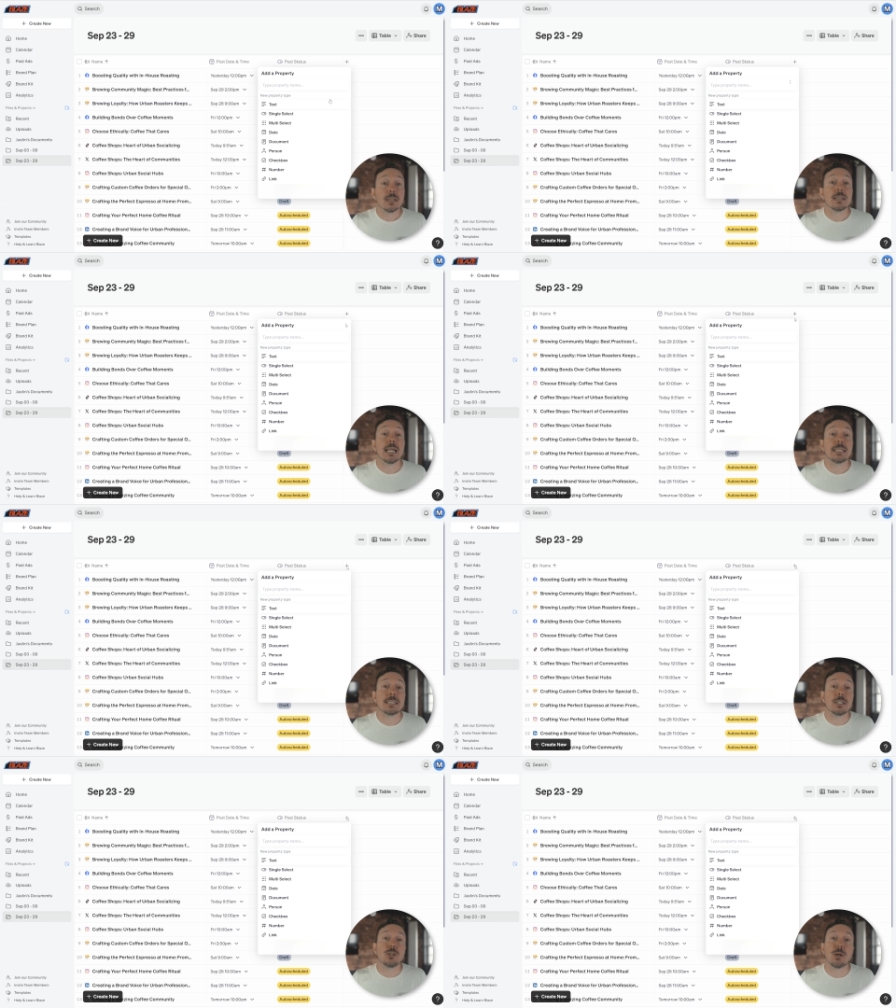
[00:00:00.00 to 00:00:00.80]

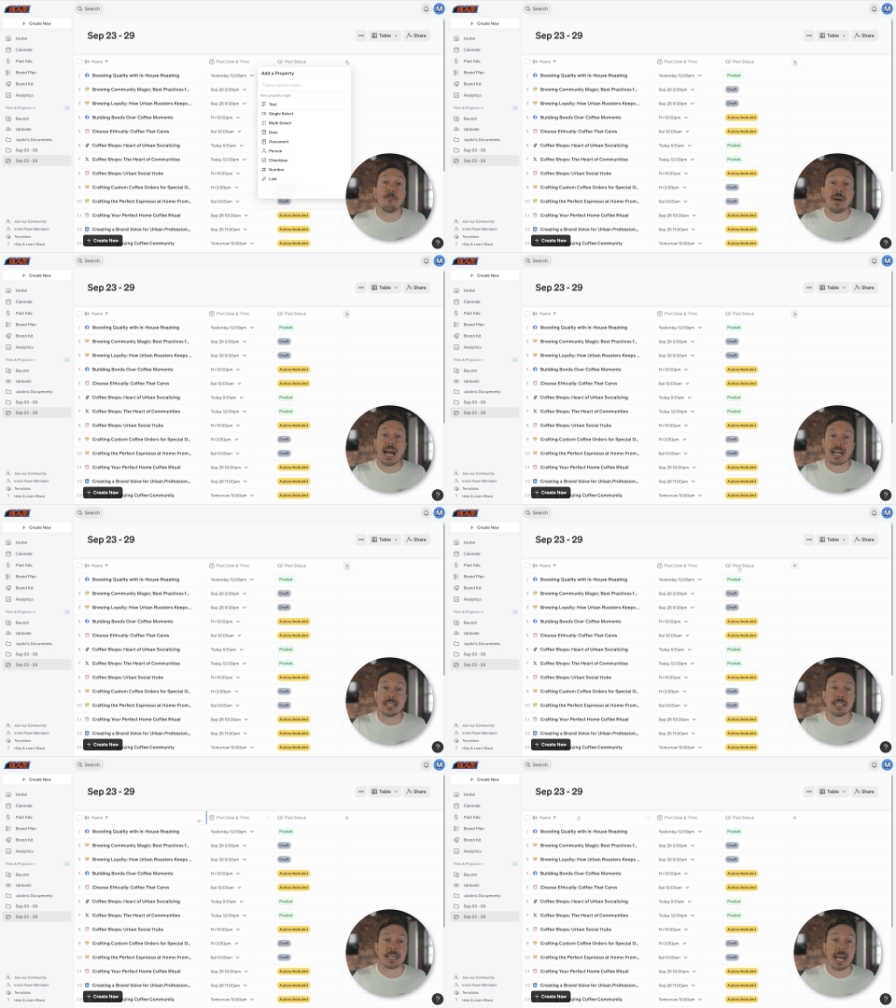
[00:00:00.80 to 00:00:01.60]
Let's jump back
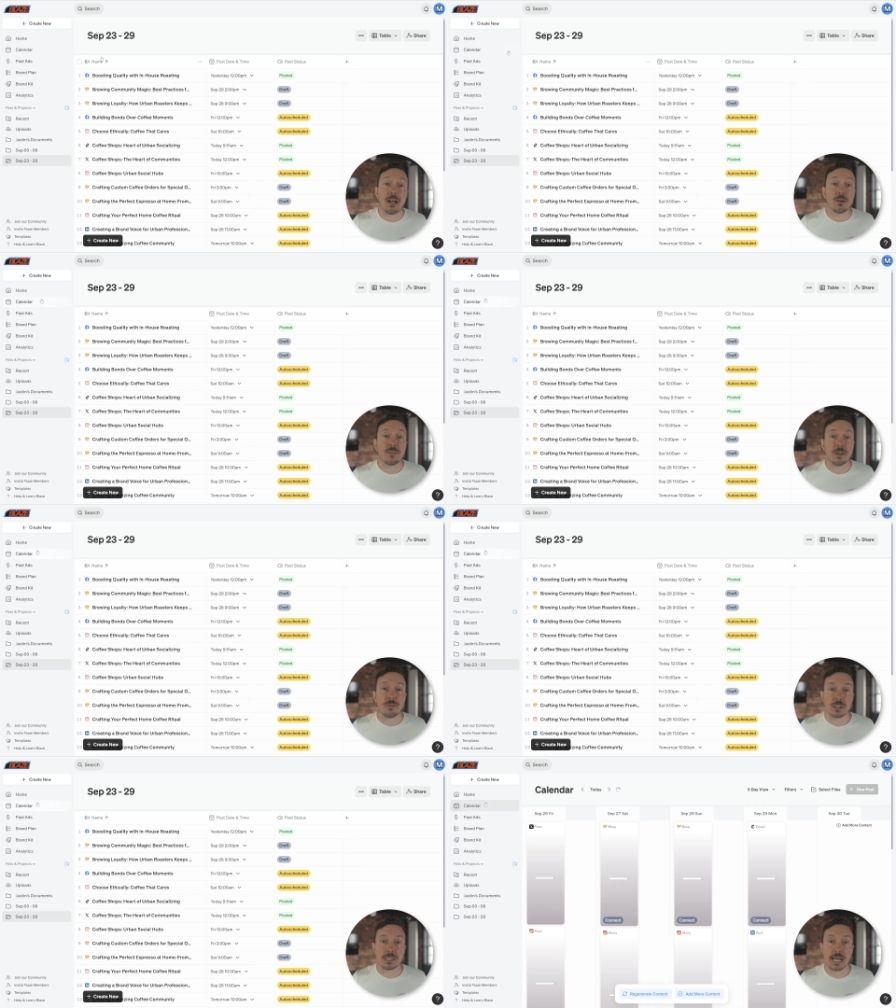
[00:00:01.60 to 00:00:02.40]
into the calendar view for a